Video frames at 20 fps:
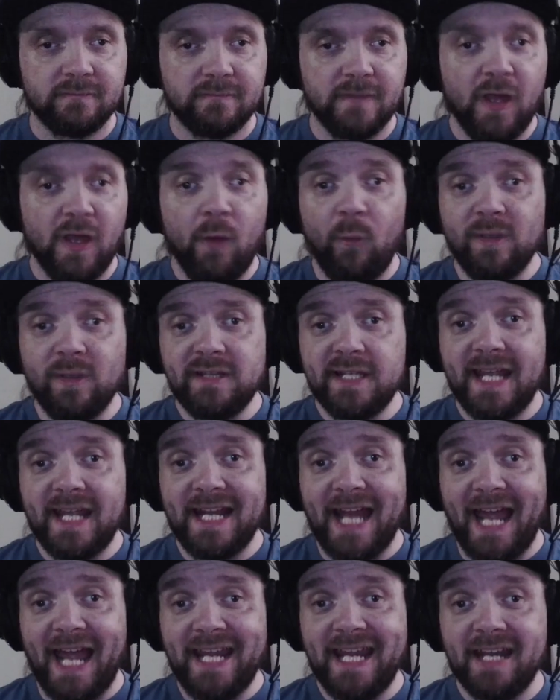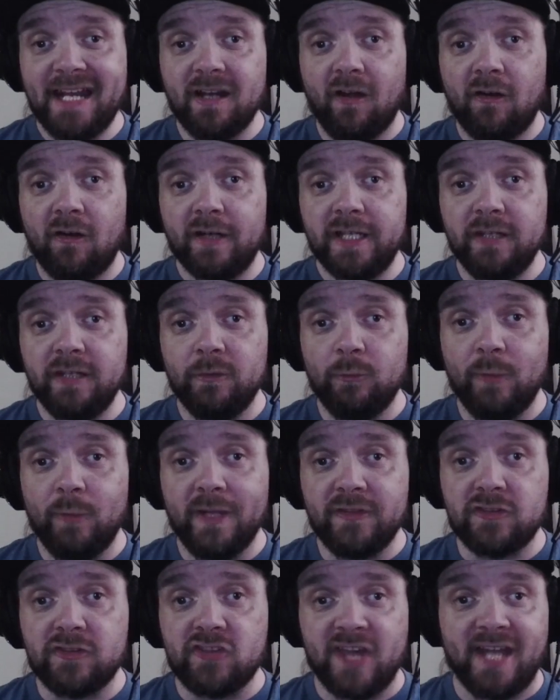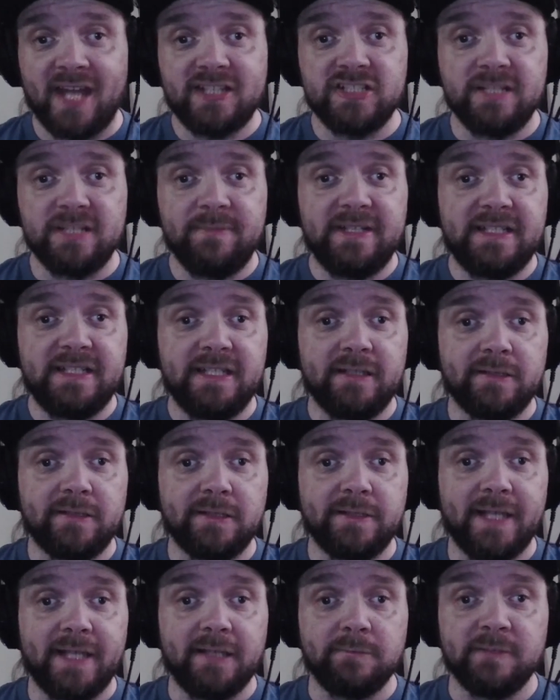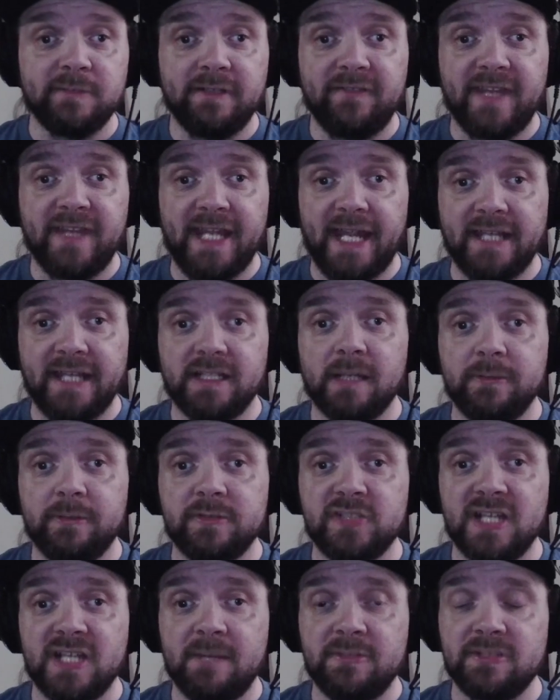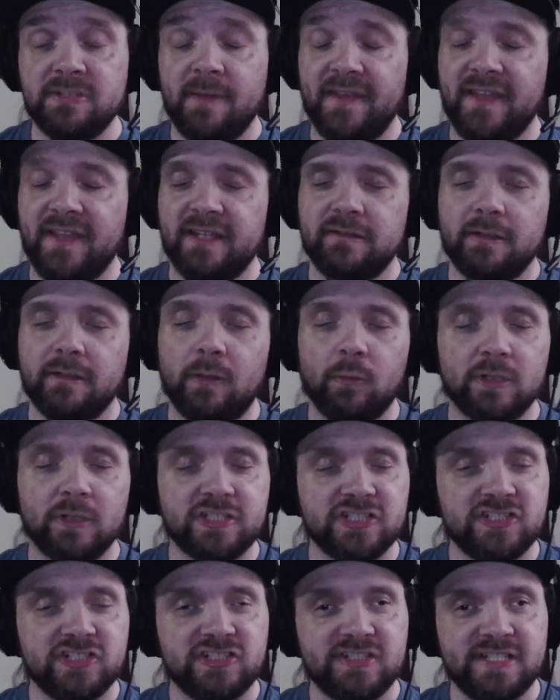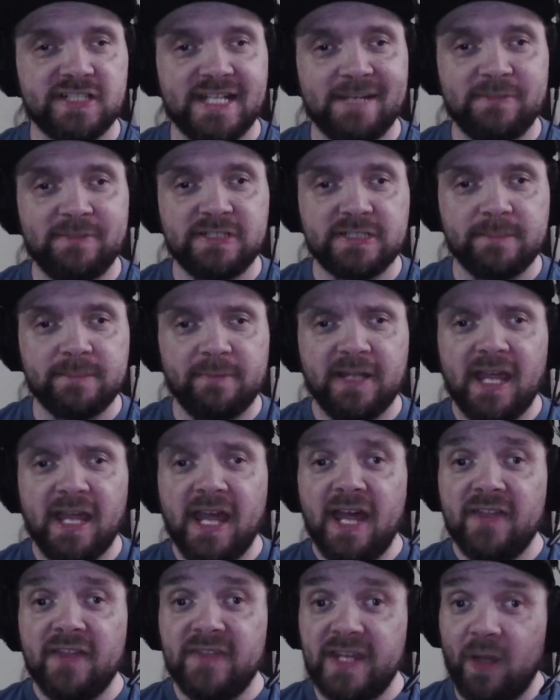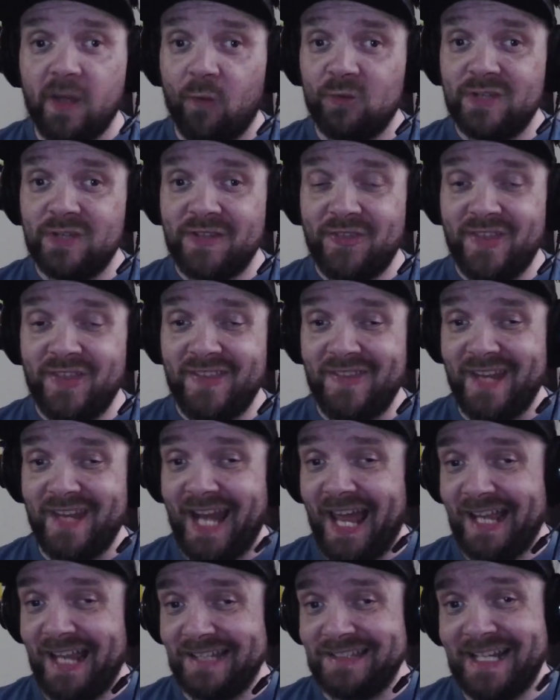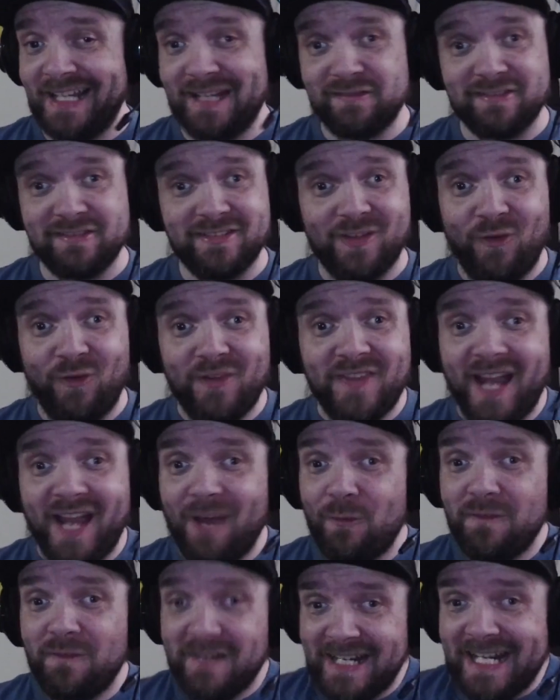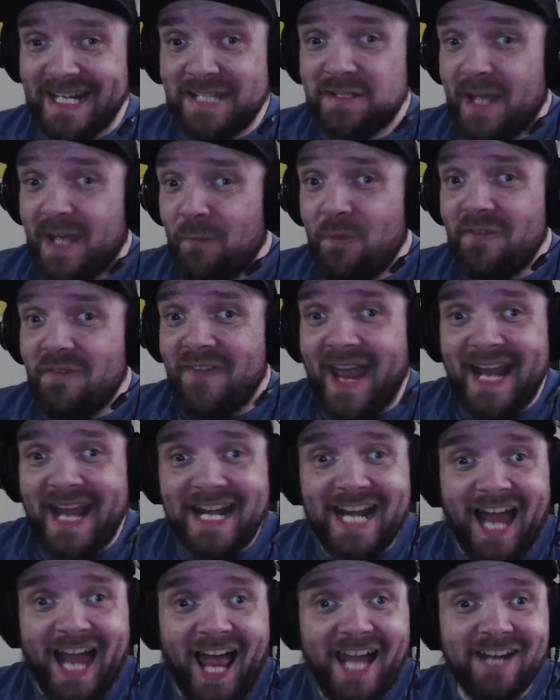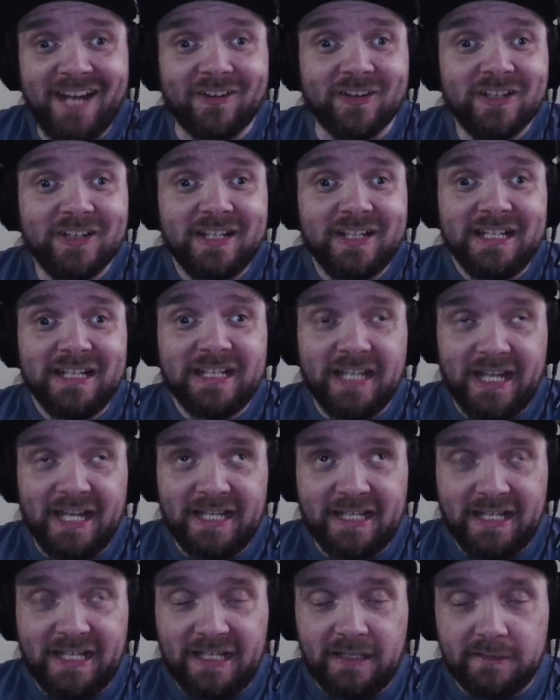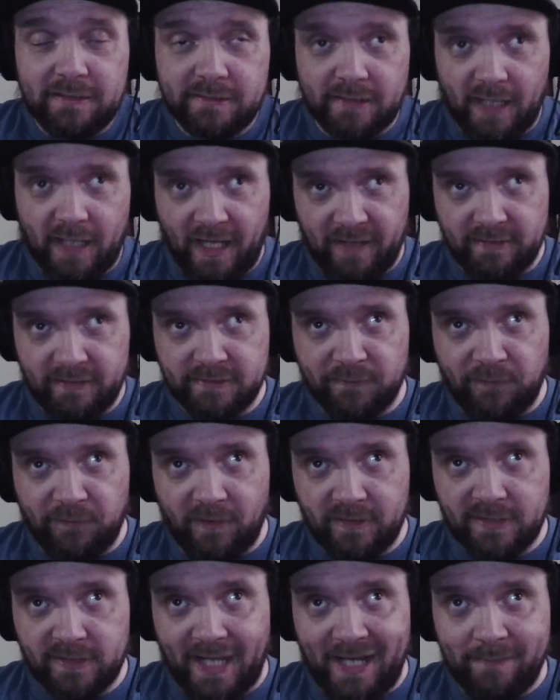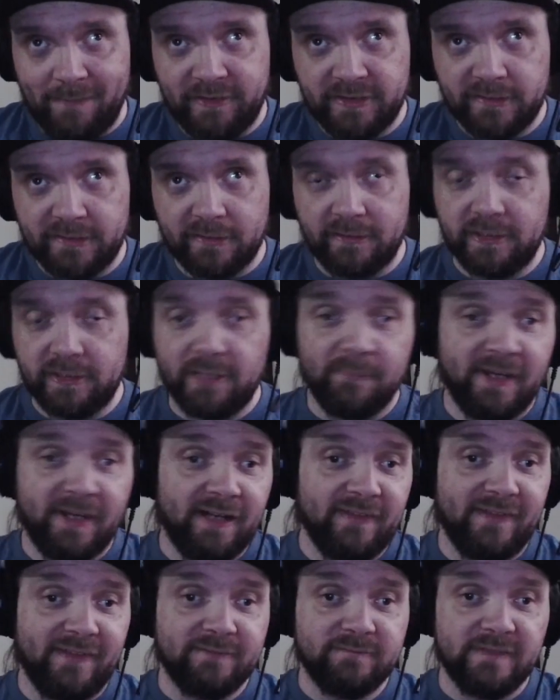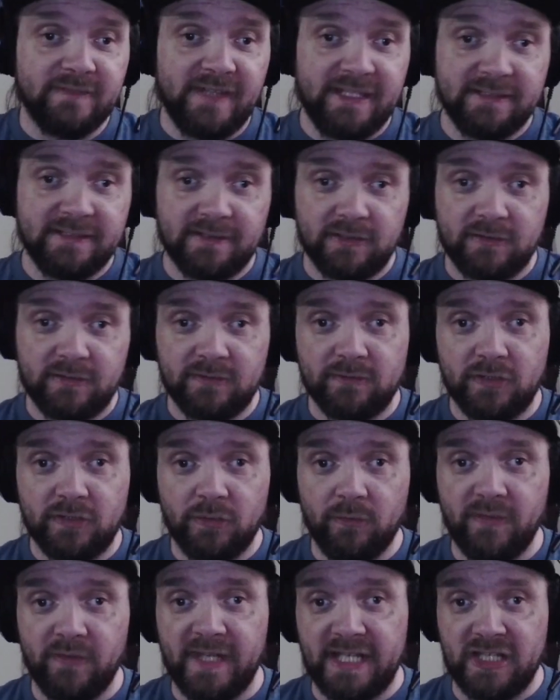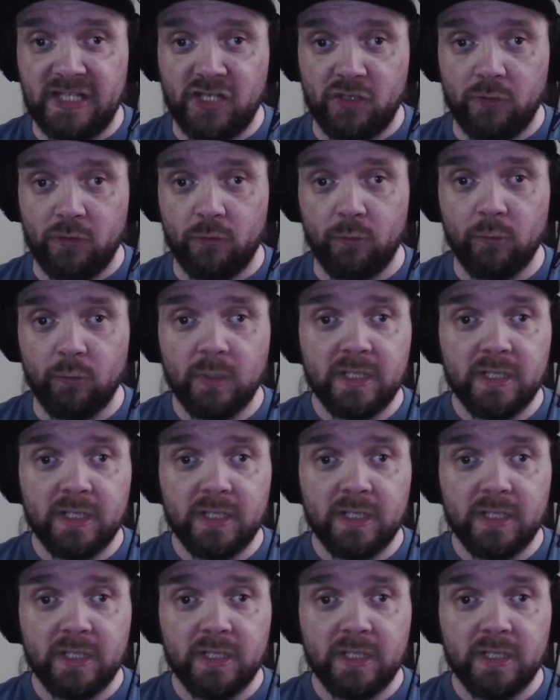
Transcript: Once again, I can't argue with ChatGPT's assessment of the AEW Championship. I think it's a gorgeous championship. The only thing that, like I said, the only thing I would have had it higher. It is, as far as I'm concerned, comparing it to the new